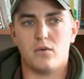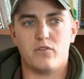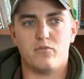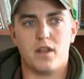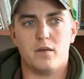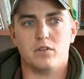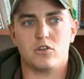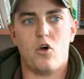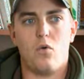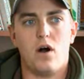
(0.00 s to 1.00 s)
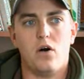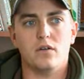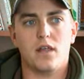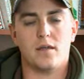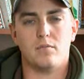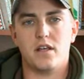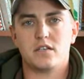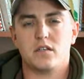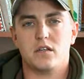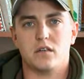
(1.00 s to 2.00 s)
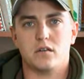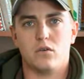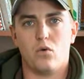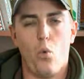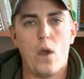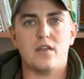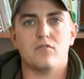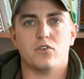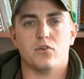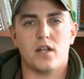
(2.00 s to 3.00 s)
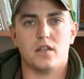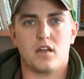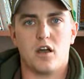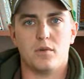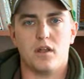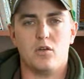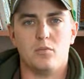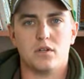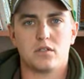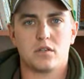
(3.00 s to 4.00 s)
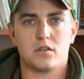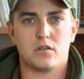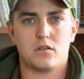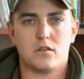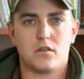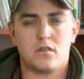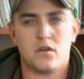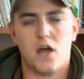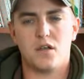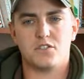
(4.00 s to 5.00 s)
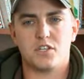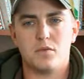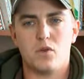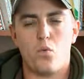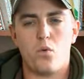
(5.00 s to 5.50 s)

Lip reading: We've been able to go out and basically wait for rain to come and help us. On some of the